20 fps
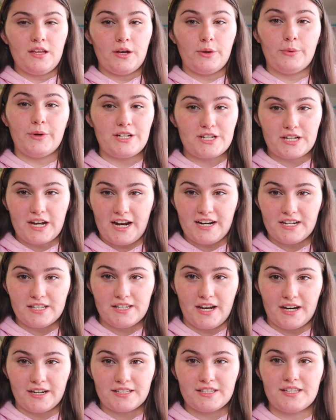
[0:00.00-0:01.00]
which kind of
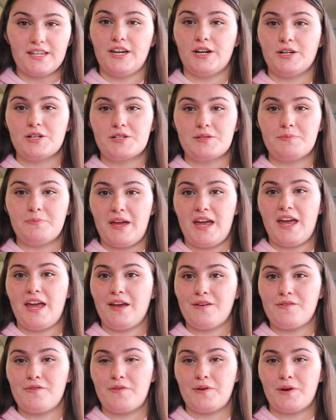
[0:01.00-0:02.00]
sucks. You're just
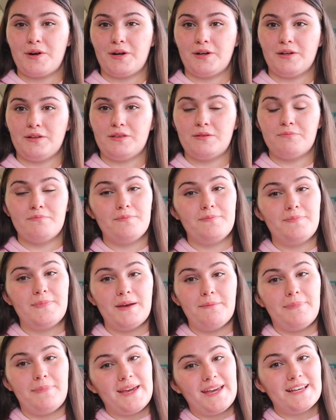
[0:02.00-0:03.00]
paying for
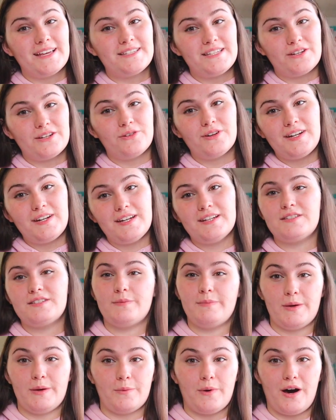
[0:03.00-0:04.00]
the biggest ingredient to
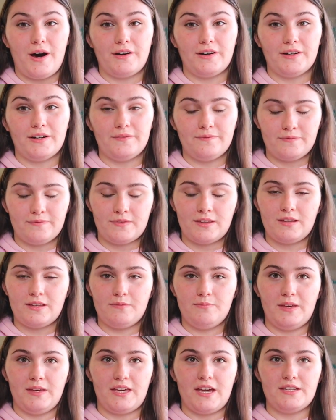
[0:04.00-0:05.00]
be water,
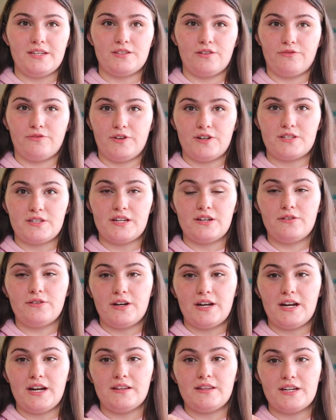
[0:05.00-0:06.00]
because the first
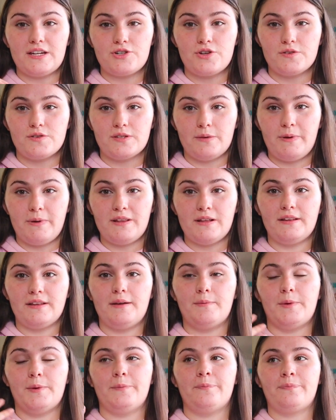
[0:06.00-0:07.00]
ingredient that shows up on the
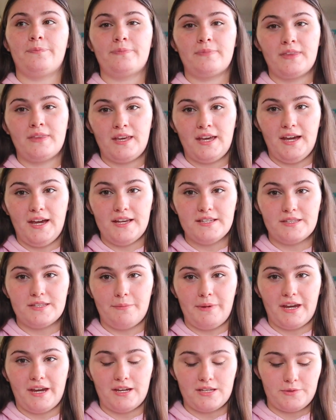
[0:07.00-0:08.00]
label is the
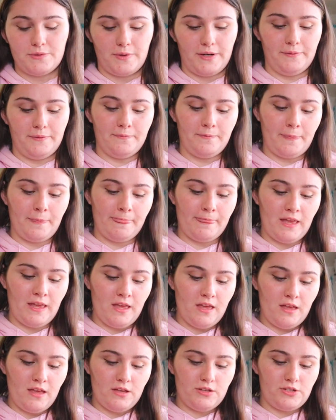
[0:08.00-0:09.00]
biggest one.
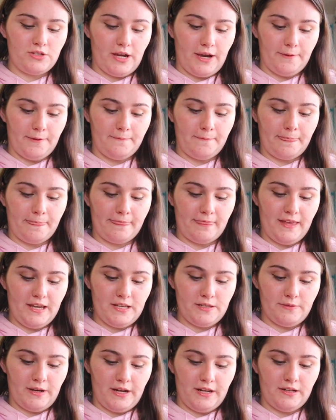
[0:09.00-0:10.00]
So
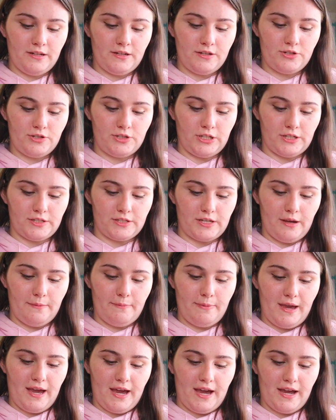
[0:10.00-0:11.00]
this one shows up
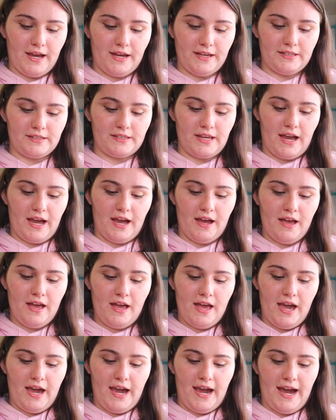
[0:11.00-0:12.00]
as
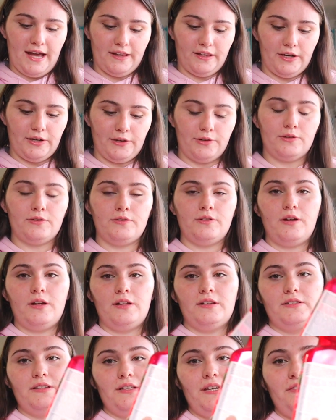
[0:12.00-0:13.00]
aloe
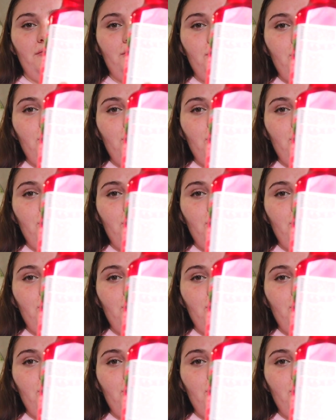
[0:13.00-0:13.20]
leaf